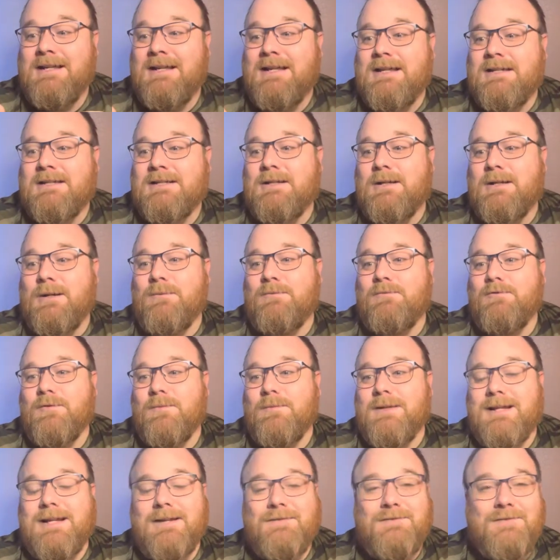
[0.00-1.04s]
has come
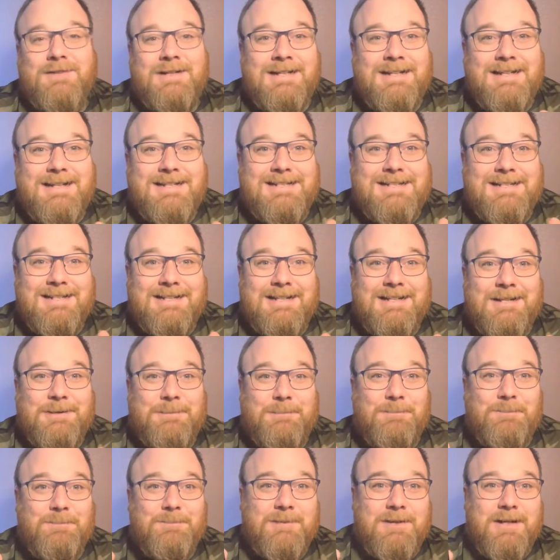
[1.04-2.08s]
from the lovely Italy
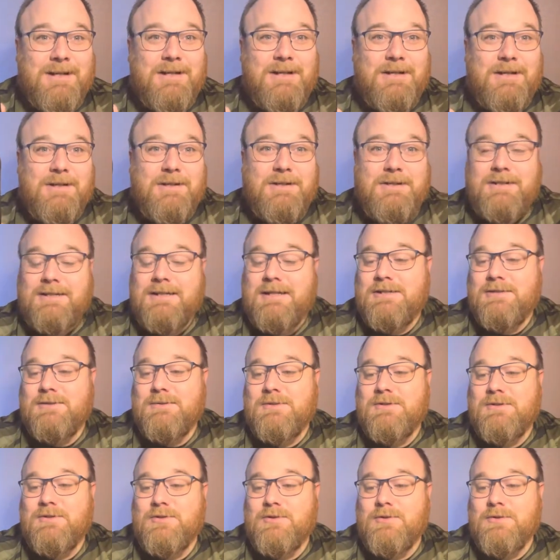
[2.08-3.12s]
and get to
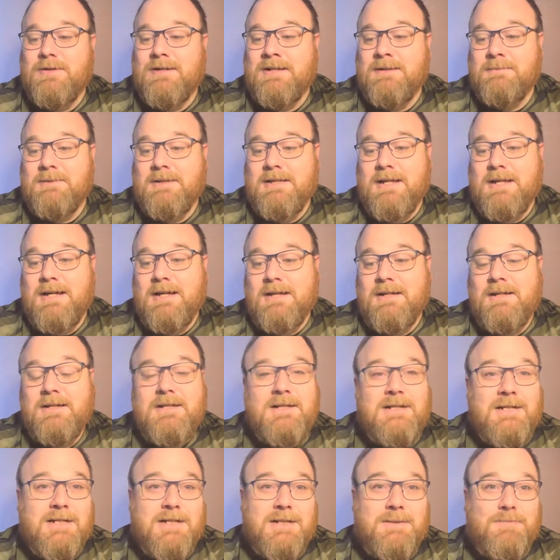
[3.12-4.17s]
enjoy it. But no,
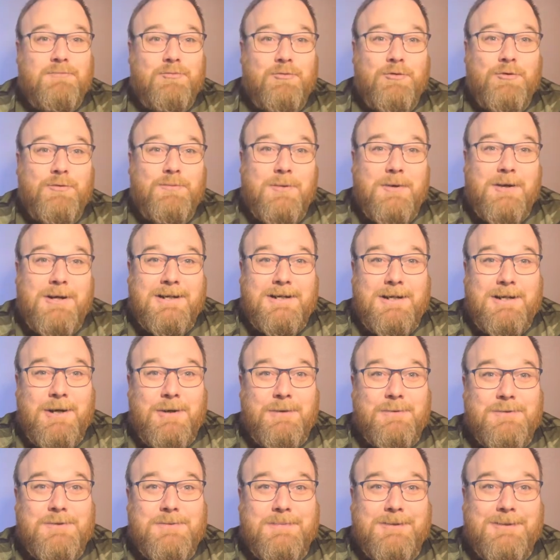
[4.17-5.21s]
it's brewed by
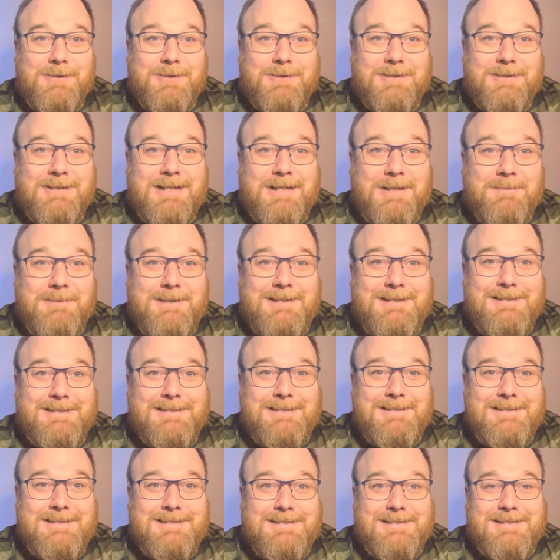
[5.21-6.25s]
Carlsberg in the
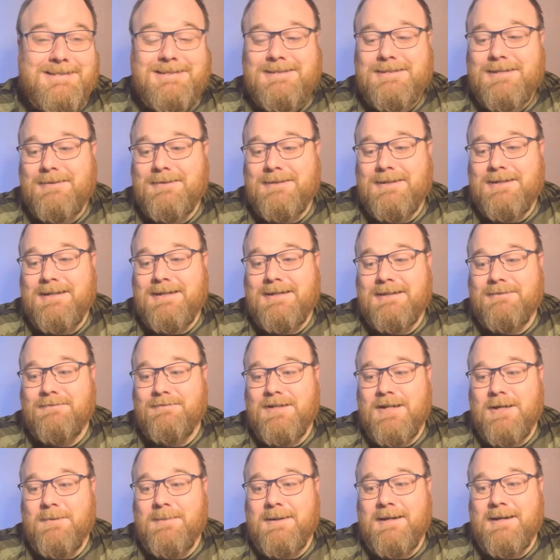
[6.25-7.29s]
Midlands. So yeah, you can
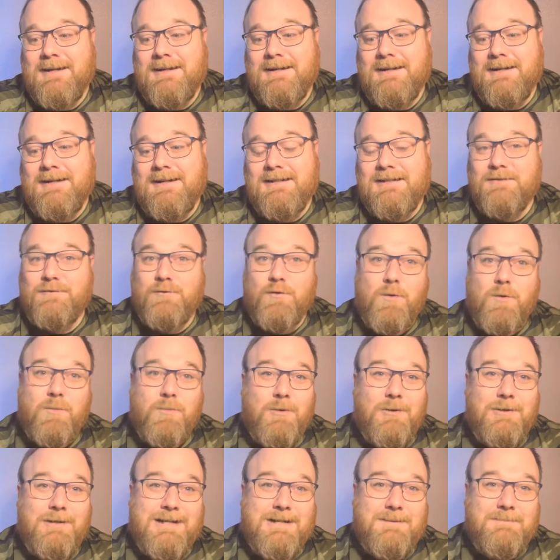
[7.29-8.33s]
forget about that. And it's
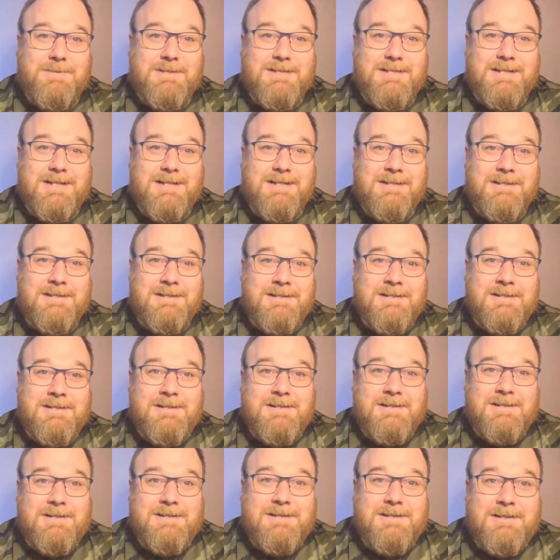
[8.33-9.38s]
4.8%.
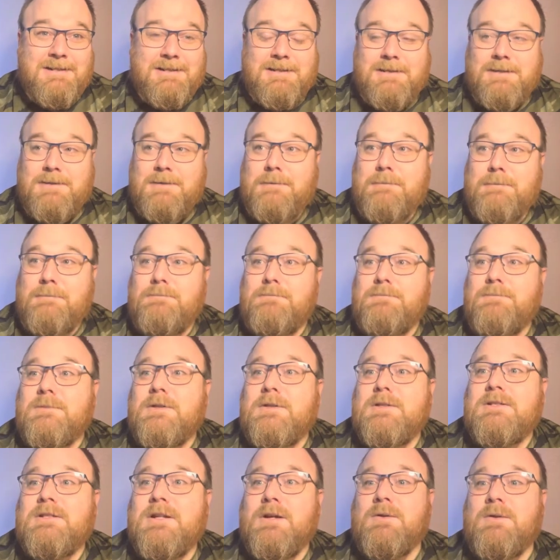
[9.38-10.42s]

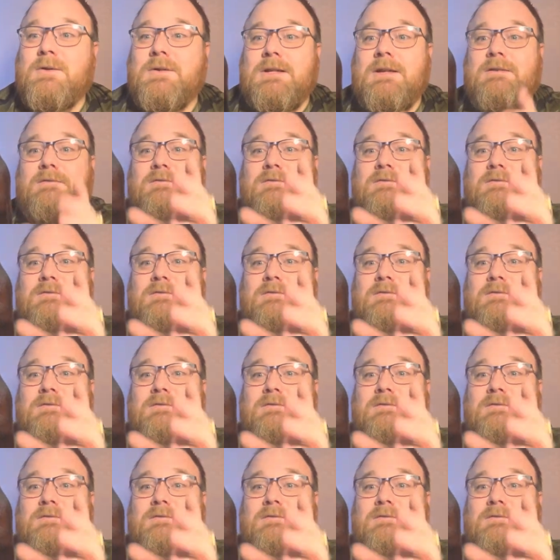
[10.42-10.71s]
So they've